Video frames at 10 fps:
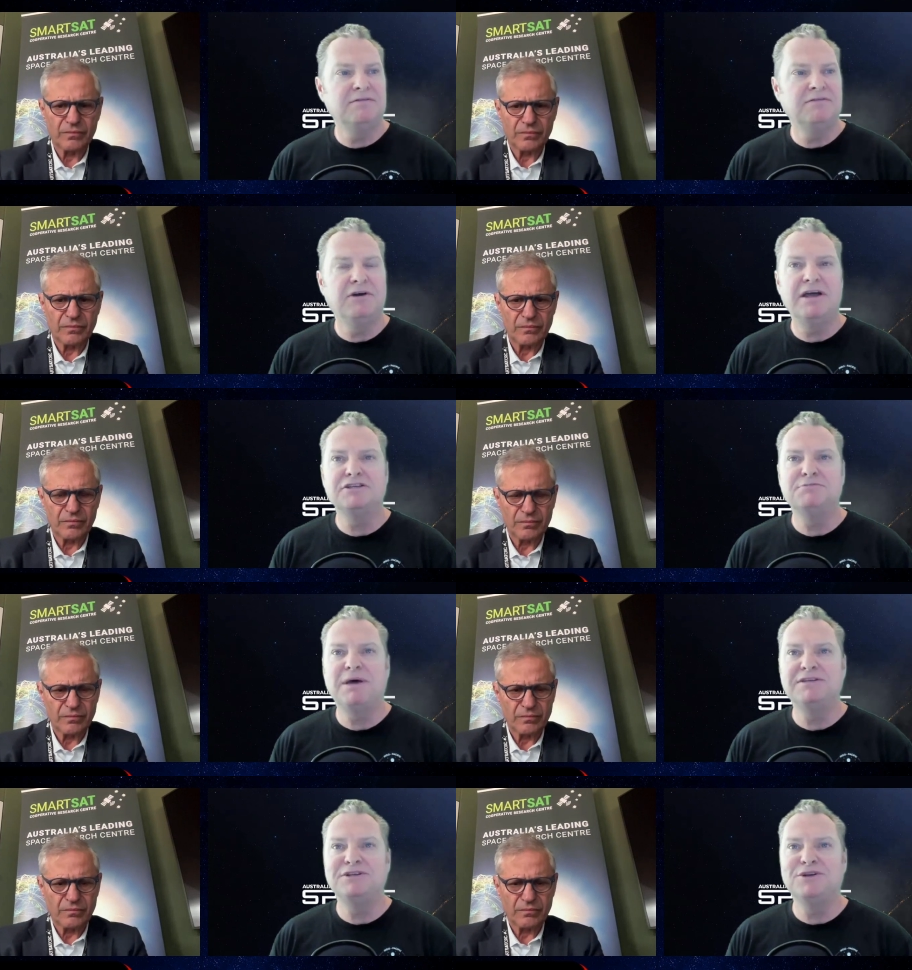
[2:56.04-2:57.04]
Speaker 1: for our
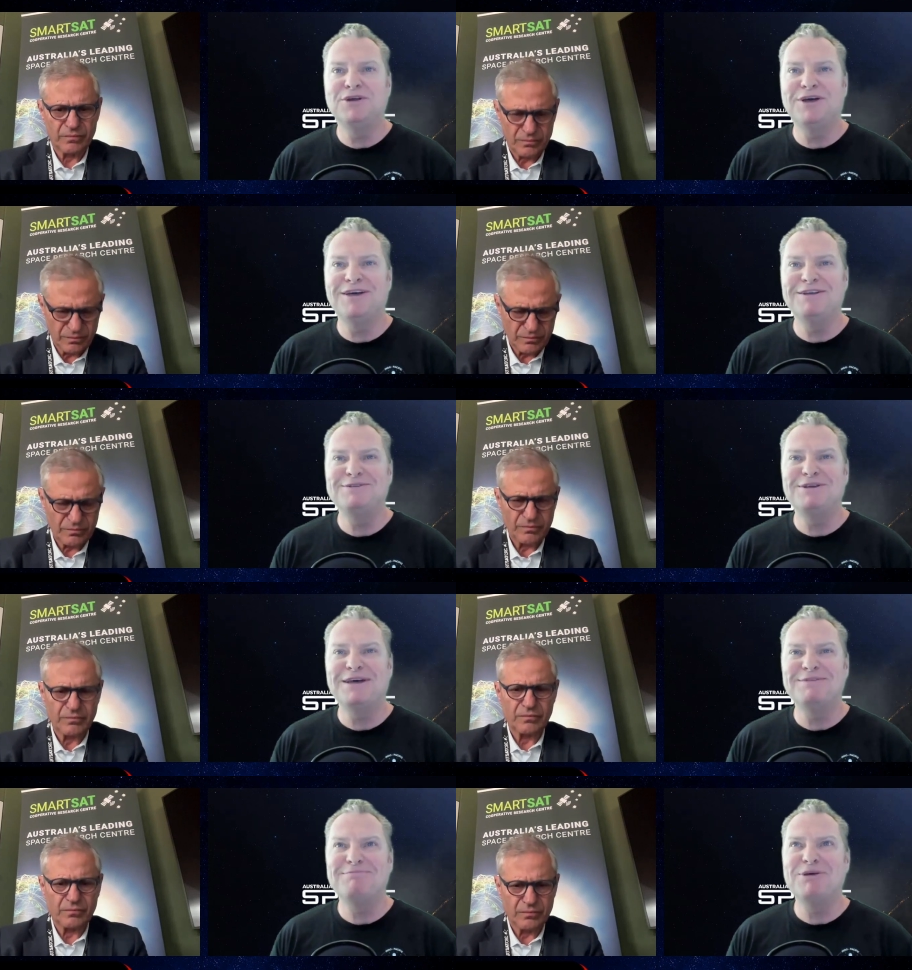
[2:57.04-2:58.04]
space and uh,
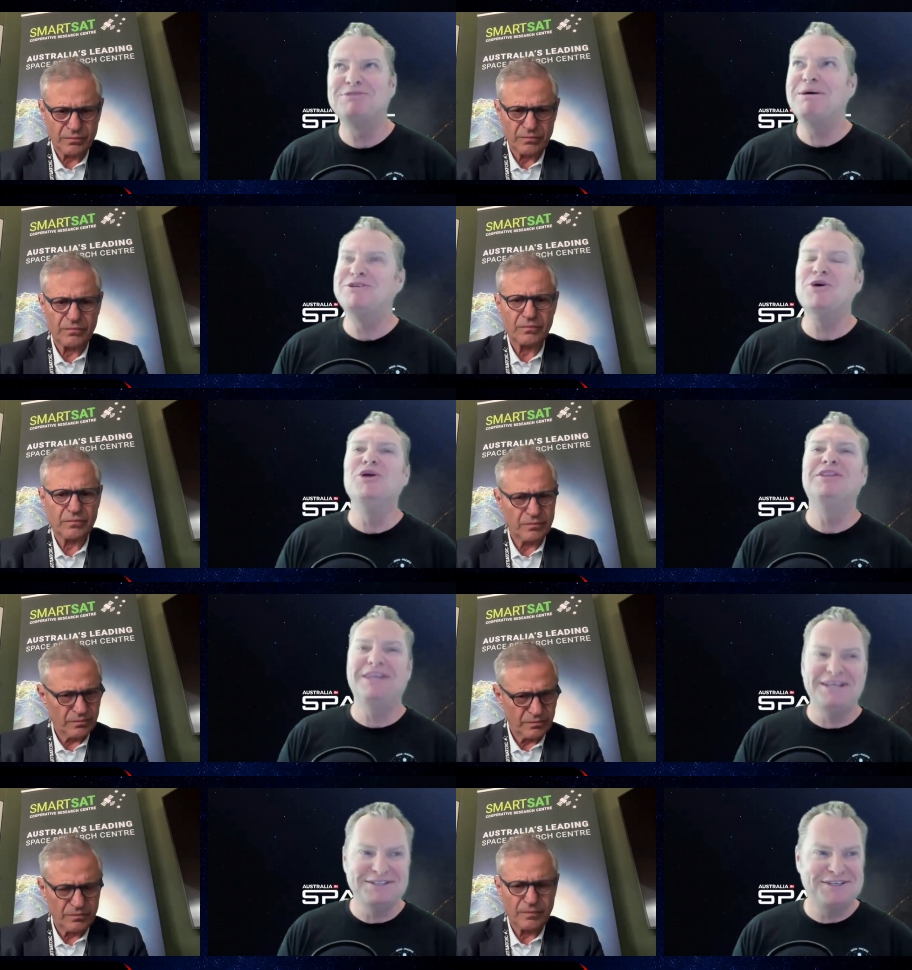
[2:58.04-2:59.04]
space
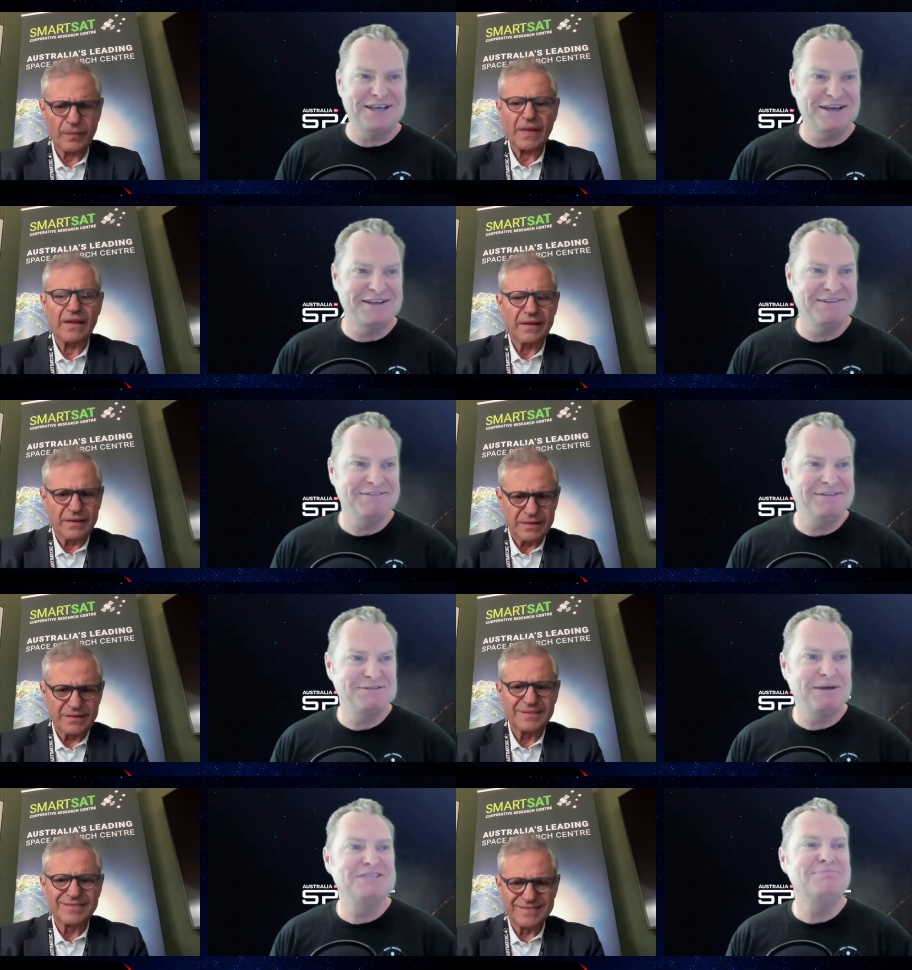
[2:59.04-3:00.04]
Earthlings,
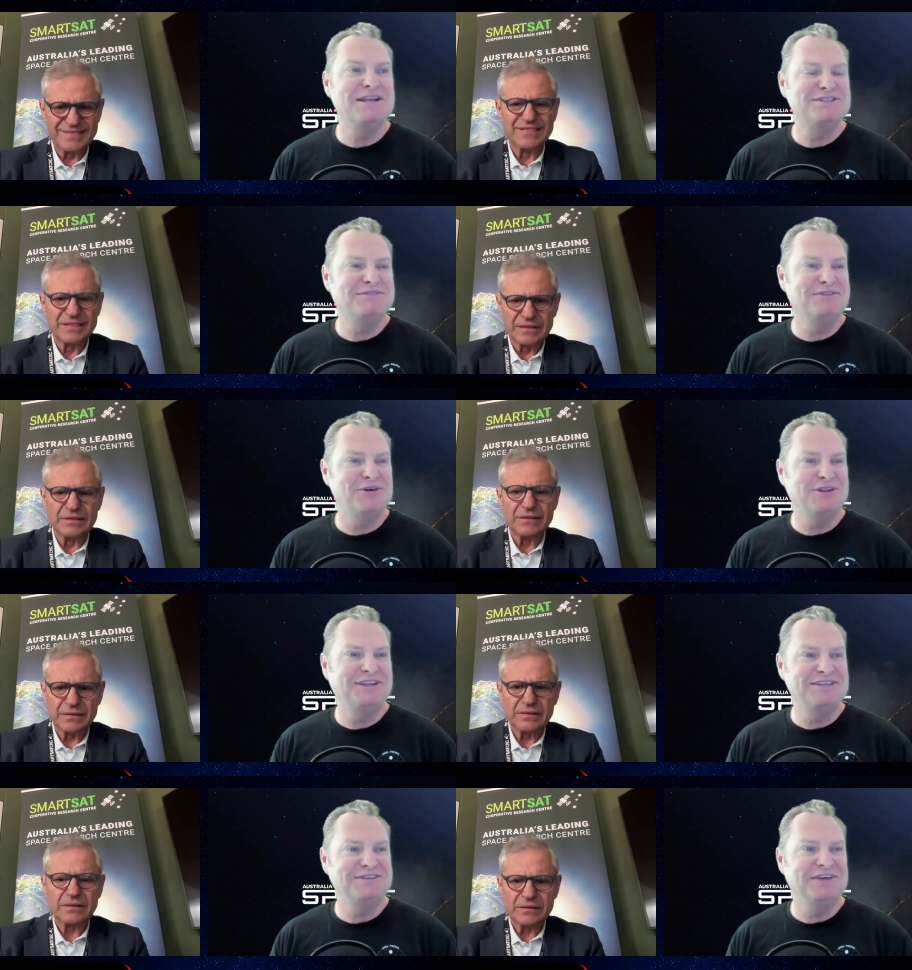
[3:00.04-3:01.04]
space medicine for
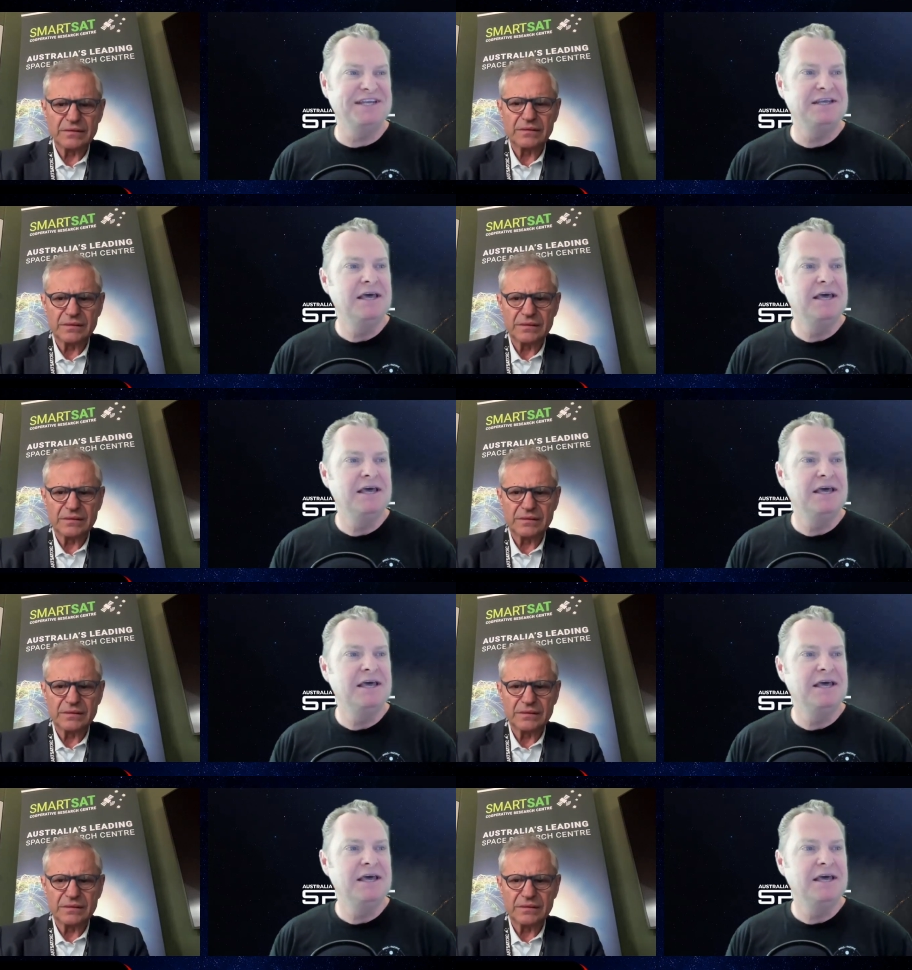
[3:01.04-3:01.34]
Earthlings event.